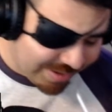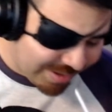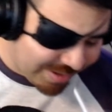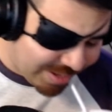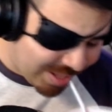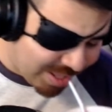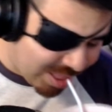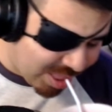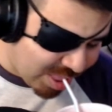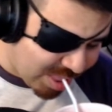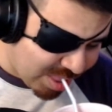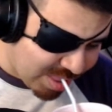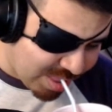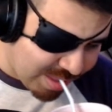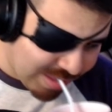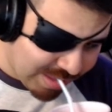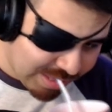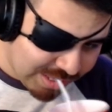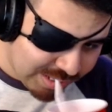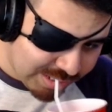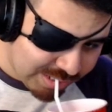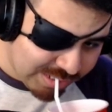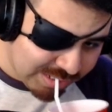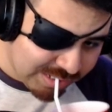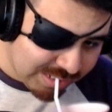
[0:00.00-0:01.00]
yeah.
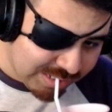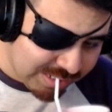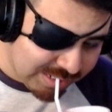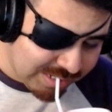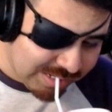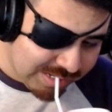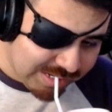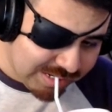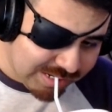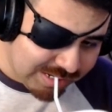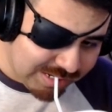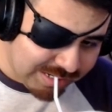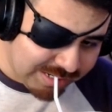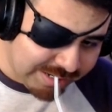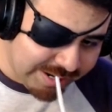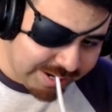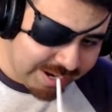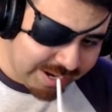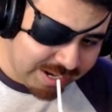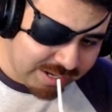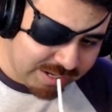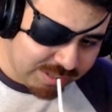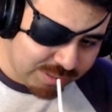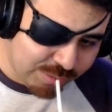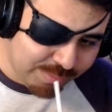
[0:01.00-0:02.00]
And
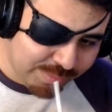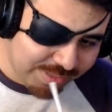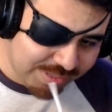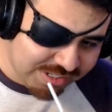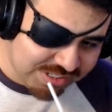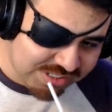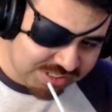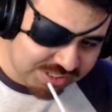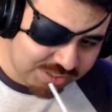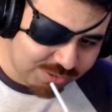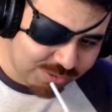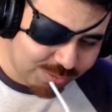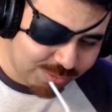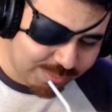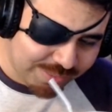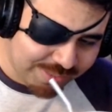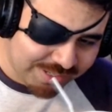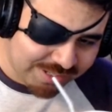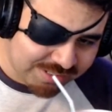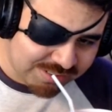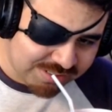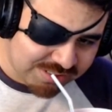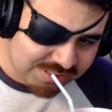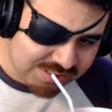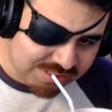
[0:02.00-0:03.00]
yeah, don't make a sequel,
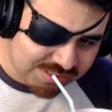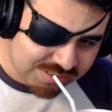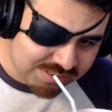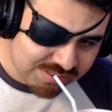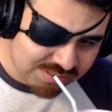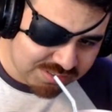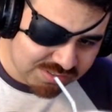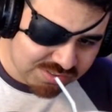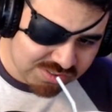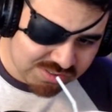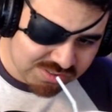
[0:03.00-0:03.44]
man. Just